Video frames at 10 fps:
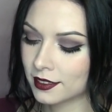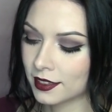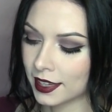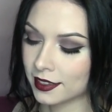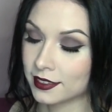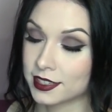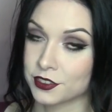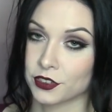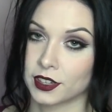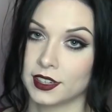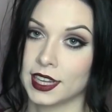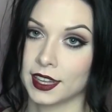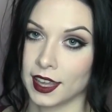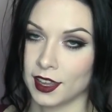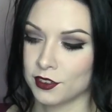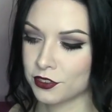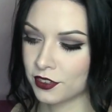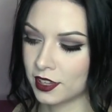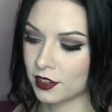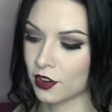like a different Nick Cave
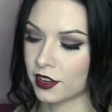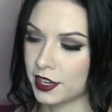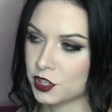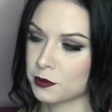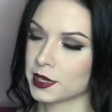incarnation,